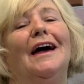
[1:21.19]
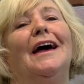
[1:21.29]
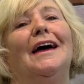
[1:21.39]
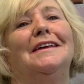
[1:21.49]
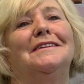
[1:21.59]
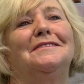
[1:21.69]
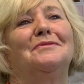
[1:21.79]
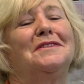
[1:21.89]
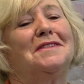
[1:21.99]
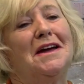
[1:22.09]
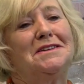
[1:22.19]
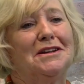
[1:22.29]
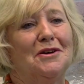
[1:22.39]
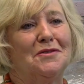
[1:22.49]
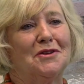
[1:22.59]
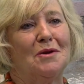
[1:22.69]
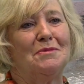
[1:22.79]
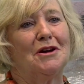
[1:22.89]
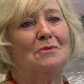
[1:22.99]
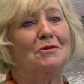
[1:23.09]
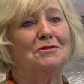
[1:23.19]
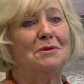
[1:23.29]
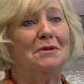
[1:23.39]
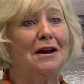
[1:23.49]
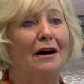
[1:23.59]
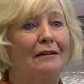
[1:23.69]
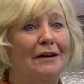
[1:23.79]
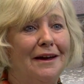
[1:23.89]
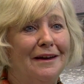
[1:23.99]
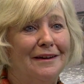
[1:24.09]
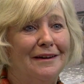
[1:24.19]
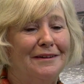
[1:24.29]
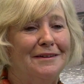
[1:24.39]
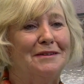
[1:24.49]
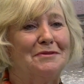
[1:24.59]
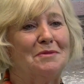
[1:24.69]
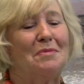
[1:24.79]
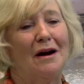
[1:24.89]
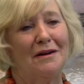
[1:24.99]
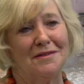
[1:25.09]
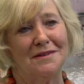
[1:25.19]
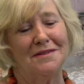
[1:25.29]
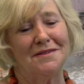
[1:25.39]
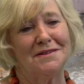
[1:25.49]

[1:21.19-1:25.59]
And when Santa Claus would come, he'd come around in a big lorry and give us the parcels.